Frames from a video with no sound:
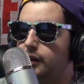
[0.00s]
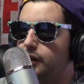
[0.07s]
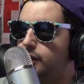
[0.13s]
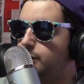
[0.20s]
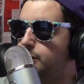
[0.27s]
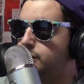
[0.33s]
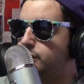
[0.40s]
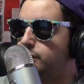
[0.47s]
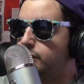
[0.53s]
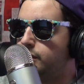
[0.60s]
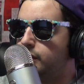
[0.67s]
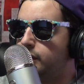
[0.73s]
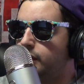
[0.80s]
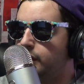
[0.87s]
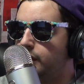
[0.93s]
He was just
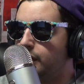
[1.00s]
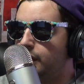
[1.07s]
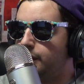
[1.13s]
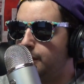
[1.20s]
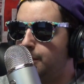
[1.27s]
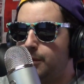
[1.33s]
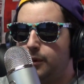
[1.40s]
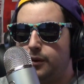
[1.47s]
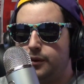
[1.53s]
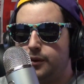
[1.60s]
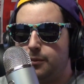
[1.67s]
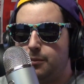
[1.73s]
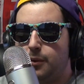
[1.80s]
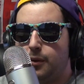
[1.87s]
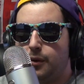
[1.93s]
looking at the
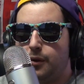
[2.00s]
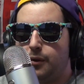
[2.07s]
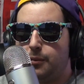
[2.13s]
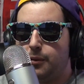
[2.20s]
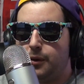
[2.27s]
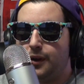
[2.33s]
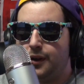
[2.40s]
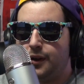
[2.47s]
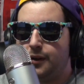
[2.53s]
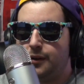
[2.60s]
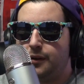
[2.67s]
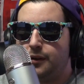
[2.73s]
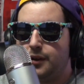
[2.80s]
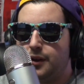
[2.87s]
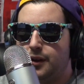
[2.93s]
bulletin board, reading
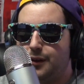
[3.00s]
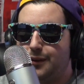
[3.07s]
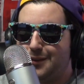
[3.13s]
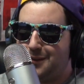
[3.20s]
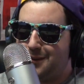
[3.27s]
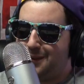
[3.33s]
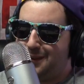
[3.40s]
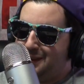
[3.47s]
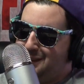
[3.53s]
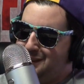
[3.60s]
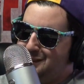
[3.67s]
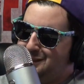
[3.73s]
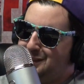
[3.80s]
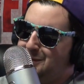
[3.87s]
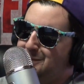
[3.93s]

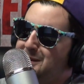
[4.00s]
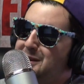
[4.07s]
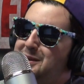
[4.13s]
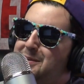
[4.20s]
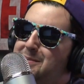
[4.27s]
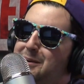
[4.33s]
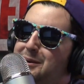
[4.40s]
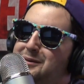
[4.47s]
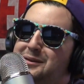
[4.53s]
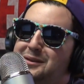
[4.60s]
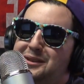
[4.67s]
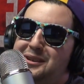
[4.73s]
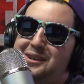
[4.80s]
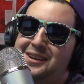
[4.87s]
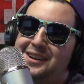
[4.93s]
some other
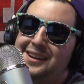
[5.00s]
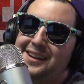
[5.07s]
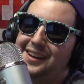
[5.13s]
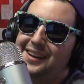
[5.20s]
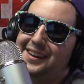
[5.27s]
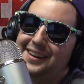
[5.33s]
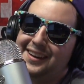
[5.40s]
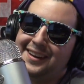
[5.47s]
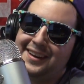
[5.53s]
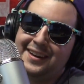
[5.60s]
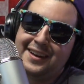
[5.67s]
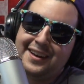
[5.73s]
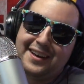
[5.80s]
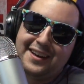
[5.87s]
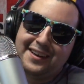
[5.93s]
poster,
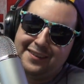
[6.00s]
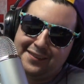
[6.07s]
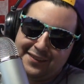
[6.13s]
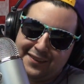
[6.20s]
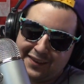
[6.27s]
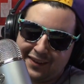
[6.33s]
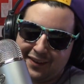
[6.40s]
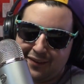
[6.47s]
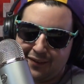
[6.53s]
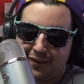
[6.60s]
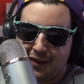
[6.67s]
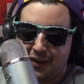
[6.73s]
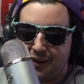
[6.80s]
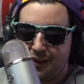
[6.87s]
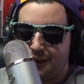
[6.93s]
and looking
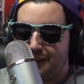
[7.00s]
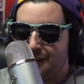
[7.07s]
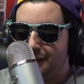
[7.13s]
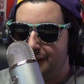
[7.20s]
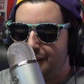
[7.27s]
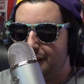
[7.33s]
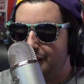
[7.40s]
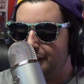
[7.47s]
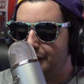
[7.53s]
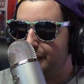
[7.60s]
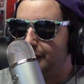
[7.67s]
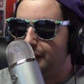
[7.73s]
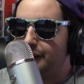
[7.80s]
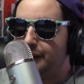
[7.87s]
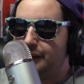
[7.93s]
around.
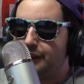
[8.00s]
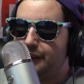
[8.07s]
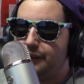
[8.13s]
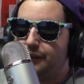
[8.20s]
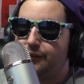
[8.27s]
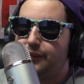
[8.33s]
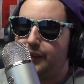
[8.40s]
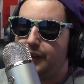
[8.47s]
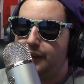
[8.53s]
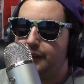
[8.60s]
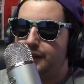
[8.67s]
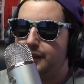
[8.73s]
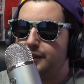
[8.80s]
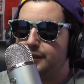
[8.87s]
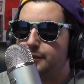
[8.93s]
And then
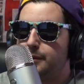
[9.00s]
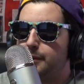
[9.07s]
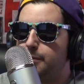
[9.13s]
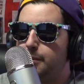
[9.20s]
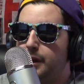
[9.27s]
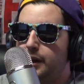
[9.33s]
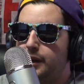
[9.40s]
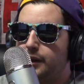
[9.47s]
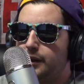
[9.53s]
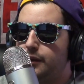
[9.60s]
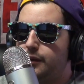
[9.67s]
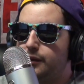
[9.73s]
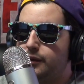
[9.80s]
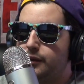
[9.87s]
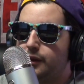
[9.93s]
he just went back into
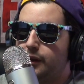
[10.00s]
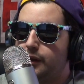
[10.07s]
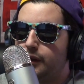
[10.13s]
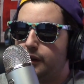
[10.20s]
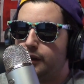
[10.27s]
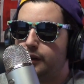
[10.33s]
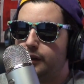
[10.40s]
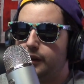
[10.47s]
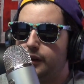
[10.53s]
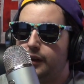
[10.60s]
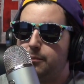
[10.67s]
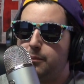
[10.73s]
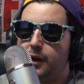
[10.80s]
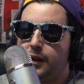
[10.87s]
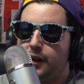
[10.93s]
his car. And
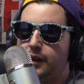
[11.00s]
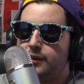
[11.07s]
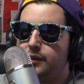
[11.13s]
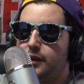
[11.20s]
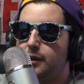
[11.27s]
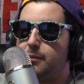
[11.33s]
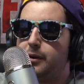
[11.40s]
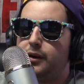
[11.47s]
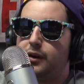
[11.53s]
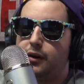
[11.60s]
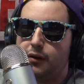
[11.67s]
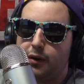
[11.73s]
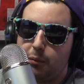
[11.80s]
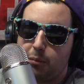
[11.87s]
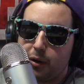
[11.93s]
by that time, I had
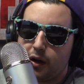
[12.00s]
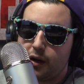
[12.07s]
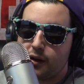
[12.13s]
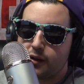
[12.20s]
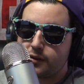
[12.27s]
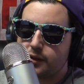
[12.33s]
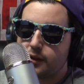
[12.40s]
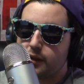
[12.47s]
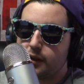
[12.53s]
already passed.